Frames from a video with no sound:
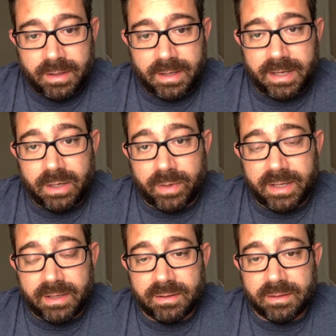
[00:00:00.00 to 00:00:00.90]

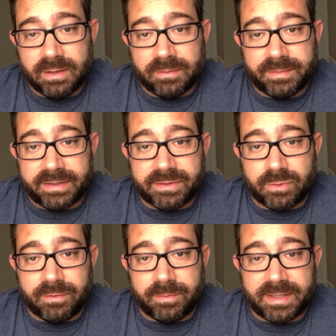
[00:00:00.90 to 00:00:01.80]
anyway, um, that's
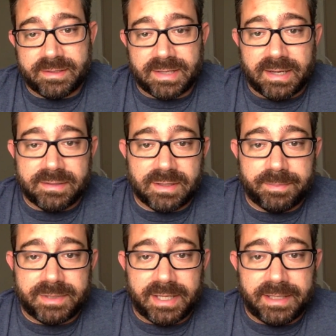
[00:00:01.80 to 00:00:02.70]
sort of my status
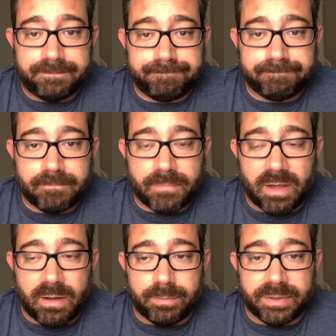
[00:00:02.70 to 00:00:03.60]
update.
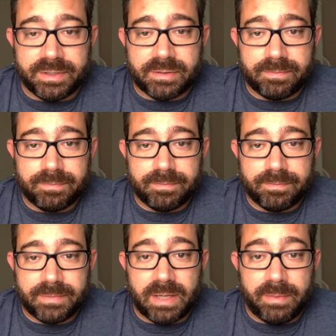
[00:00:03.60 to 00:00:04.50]
Um, please
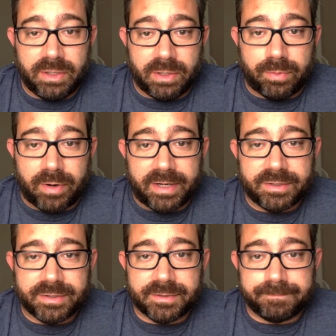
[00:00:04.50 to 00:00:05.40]
keep me in your
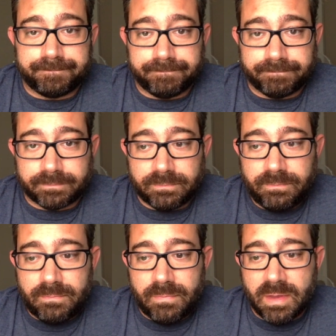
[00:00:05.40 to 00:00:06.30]
prayers.
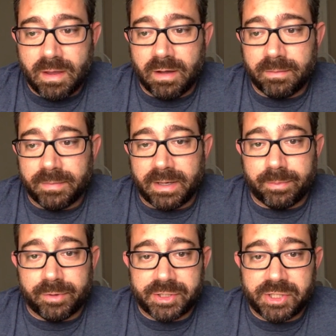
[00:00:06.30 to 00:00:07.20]
Um, I'd
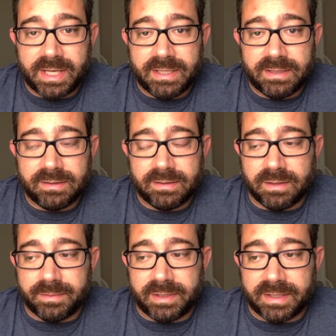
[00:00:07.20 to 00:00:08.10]
appreciate it.
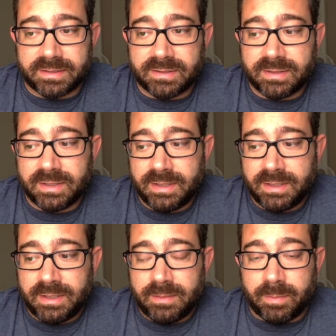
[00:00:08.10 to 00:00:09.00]
Um, the next
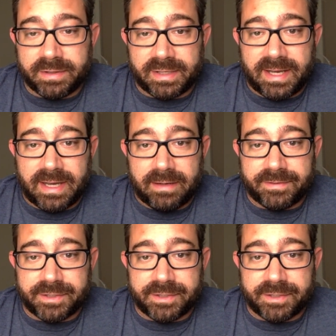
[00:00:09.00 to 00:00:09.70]
month and a half or